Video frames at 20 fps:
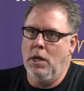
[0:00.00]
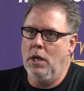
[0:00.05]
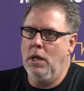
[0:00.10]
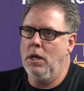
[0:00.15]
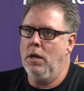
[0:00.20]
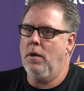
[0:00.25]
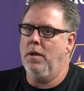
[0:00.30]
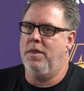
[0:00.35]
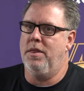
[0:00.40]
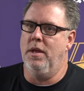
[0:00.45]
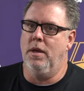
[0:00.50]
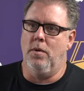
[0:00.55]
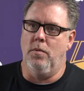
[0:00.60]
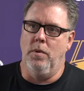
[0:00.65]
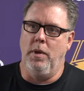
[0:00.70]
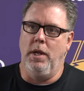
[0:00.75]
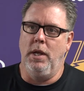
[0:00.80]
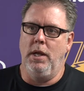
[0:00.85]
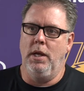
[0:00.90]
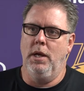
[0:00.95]
You know, I think
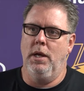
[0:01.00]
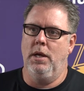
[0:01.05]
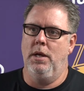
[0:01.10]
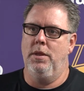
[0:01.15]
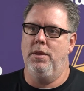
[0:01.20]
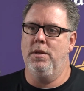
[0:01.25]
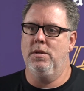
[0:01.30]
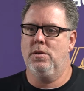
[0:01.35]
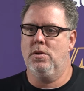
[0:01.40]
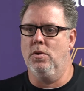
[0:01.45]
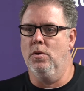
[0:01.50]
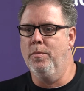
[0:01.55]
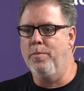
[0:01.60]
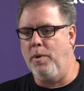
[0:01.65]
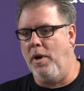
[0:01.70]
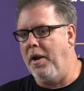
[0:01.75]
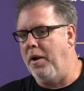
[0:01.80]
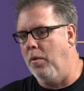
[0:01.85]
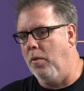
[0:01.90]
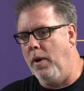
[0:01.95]
this group
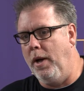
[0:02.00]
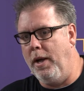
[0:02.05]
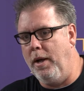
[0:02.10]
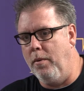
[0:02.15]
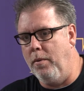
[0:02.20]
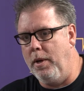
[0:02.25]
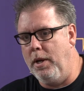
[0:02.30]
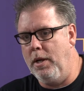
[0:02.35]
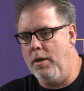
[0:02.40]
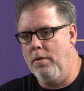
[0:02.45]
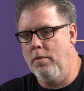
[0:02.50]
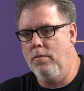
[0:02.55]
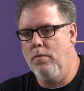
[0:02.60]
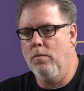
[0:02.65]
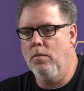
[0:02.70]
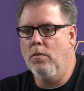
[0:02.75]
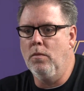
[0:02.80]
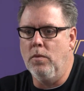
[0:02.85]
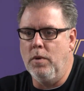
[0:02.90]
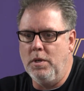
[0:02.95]
right away, we
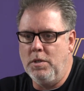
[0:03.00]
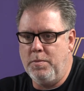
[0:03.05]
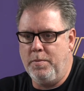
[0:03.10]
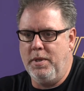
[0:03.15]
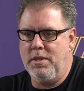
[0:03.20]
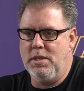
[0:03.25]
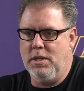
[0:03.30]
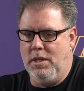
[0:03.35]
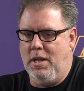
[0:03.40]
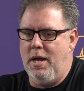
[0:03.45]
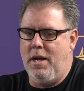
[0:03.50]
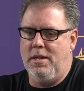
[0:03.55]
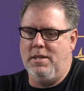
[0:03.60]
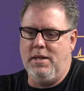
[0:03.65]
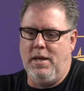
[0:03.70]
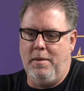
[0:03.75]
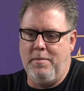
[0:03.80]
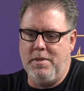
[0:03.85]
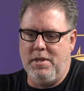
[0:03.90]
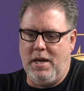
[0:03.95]
spent a lot of
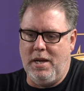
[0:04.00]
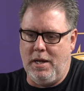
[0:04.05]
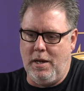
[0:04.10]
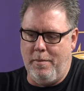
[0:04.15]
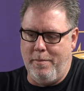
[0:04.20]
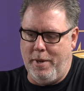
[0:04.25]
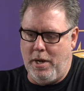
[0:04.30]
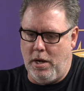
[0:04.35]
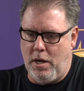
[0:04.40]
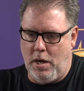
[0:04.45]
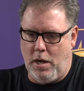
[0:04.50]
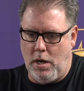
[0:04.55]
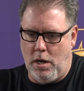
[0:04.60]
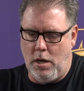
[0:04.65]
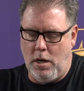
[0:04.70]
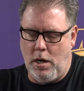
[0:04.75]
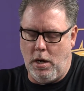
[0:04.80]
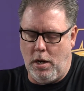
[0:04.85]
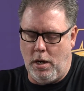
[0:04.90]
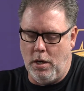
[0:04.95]
time talking about
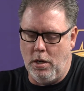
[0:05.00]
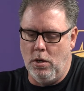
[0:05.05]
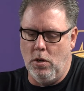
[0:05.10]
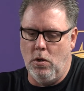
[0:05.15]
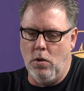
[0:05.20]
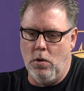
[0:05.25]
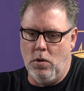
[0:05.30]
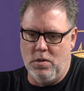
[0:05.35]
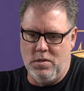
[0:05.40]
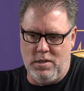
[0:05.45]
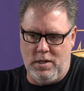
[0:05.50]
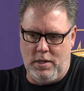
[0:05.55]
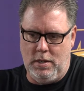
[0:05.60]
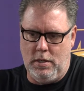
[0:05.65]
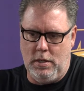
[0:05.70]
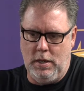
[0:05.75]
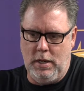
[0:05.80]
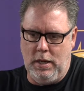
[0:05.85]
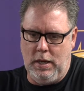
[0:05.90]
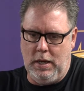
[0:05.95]
our goals
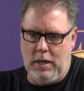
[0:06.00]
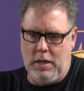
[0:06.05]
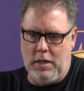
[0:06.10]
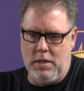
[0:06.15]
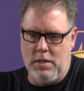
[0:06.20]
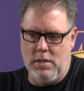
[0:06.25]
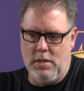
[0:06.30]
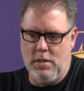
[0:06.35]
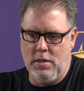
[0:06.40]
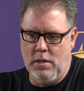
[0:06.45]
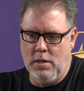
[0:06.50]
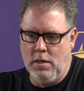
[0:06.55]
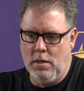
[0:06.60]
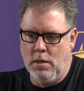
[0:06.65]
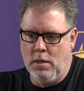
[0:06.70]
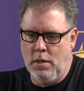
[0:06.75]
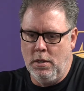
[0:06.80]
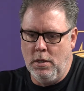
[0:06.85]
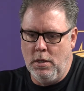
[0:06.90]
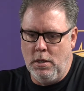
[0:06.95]
and
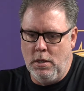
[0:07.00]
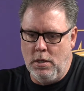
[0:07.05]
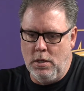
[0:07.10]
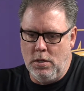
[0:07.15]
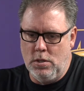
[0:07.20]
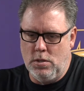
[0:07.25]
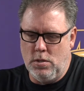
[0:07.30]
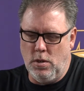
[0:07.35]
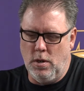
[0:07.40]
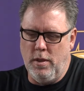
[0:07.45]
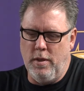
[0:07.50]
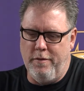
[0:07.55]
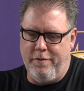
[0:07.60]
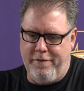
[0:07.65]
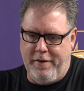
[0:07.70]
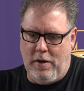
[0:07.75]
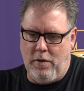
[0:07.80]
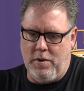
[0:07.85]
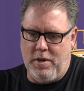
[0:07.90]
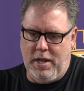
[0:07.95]
sort of the
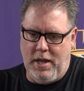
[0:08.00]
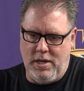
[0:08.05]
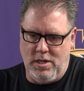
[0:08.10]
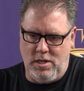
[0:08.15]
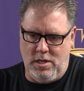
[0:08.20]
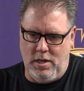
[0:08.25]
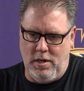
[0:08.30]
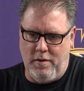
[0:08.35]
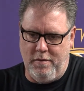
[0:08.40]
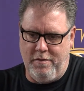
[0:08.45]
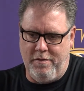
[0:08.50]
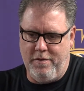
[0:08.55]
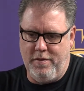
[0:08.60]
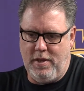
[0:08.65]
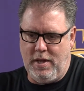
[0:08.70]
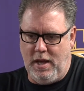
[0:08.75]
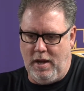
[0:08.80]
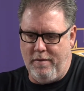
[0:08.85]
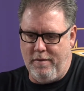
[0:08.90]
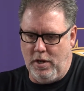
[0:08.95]
foundation of
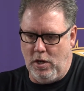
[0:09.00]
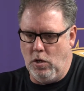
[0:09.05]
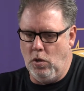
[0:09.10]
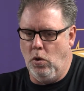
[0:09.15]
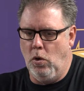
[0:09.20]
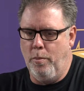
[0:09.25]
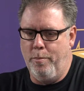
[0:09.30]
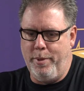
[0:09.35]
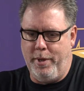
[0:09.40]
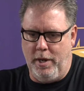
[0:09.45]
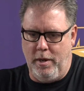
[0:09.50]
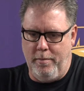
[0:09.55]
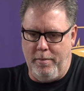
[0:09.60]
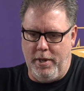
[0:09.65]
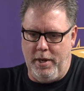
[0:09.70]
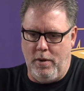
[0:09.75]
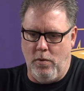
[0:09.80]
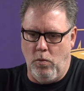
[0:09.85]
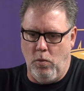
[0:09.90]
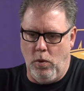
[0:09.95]
kind of a goal
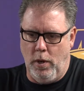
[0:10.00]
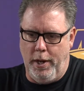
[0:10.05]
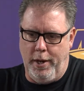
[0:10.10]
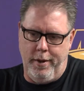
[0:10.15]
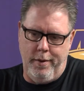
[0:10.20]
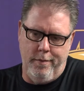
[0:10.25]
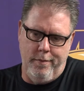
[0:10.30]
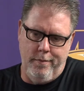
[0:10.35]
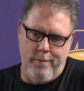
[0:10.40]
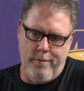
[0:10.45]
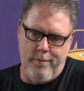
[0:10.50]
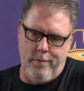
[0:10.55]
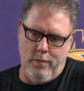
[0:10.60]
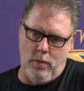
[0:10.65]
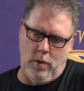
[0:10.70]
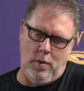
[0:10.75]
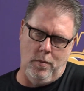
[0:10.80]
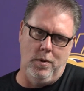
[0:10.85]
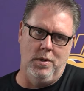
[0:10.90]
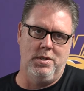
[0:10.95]
pyramid of what
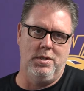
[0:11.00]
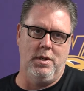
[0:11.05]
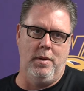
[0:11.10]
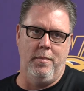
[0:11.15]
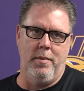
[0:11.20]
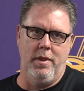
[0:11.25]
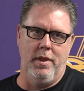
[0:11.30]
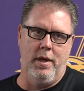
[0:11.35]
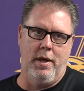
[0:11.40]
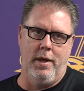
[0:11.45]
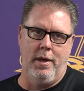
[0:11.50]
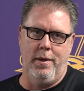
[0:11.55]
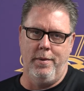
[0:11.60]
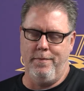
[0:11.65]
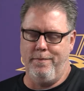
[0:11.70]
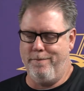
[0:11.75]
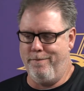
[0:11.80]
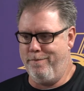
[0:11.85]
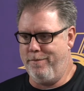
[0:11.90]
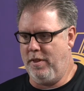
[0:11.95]
were some of the
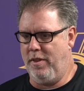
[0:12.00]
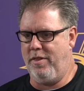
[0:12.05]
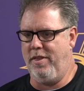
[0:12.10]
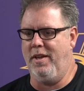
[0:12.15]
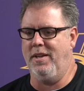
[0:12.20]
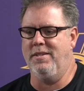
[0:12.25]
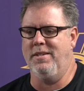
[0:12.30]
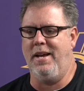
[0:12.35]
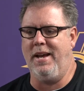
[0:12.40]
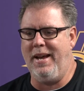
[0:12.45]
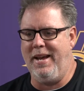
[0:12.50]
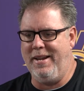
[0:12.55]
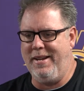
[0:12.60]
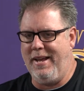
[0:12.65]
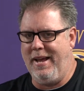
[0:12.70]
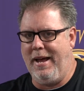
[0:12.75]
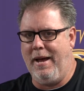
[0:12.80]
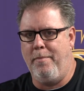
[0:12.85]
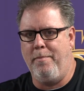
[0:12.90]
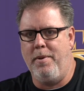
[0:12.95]
things that had
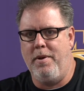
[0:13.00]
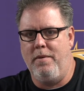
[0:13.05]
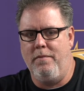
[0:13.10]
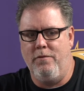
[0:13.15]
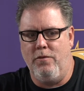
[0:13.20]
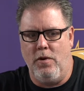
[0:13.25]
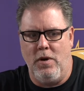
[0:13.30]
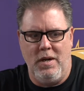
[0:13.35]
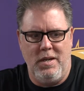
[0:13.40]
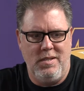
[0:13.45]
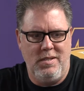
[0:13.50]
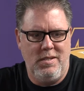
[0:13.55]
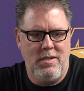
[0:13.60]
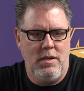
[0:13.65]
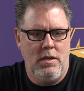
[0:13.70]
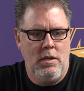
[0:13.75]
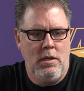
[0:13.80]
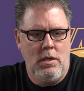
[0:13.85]
to happen for us